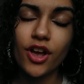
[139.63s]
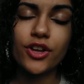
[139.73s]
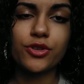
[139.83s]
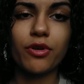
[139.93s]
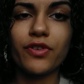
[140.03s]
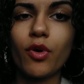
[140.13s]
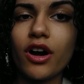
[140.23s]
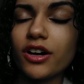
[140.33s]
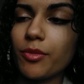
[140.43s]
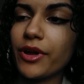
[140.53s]
So if you
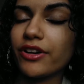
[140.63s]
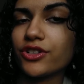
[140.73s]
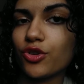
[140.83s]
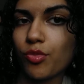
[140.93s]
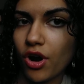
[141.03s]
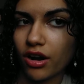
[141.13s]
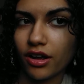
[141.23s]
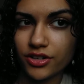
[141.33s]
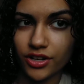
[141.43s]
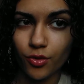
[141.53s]
are comparing two
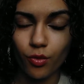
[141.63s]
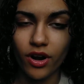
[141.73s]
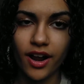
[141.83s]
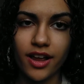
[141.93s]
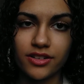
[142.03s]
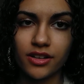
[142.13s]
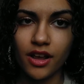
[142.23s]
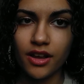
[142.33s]
products and one has,